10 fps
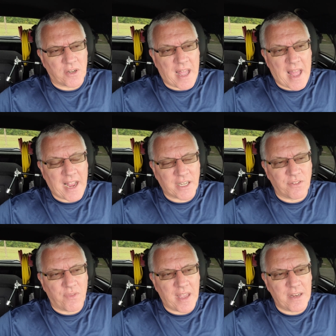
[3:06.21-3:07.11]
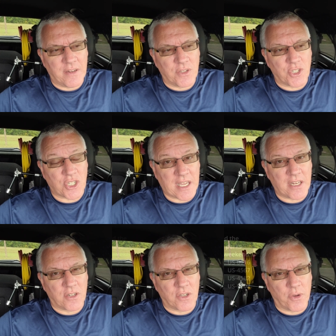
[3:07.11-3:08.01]
to activate
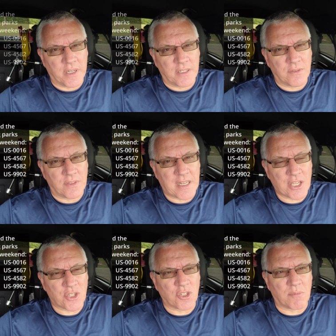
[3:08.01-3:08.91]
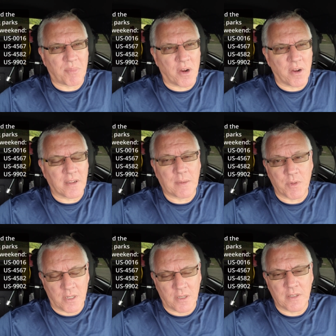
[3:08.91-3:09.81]
Shenandoah National Park. I'm
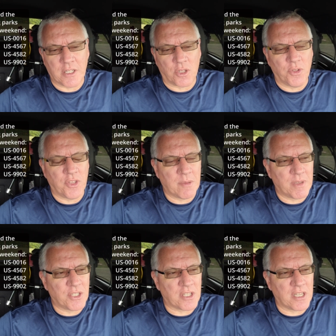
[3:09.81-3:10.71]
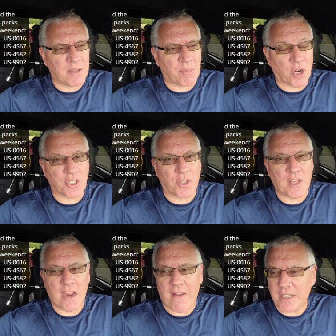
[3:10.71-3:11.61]
going to include them as a Parks on the
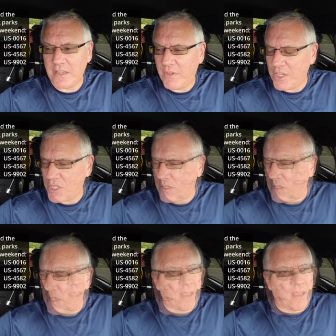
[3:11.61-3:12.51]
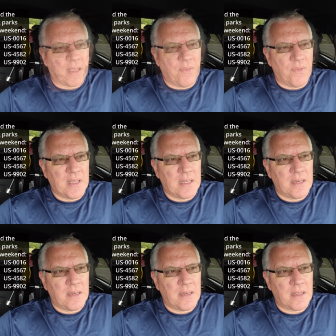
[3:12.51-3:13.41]
Air activation. And
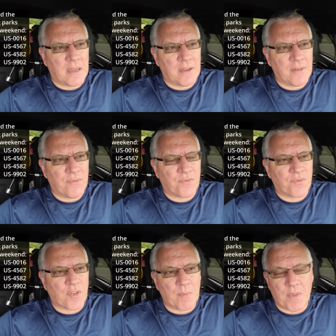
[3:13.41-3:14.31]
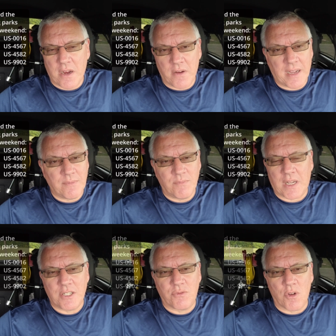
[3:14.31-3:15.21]
then uh, from there, I,
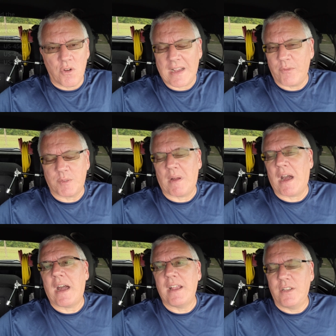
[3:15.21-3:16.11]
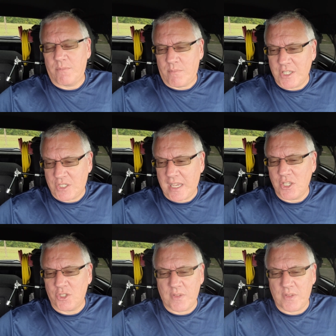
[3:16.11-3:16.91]
I drove. I was behind my schedule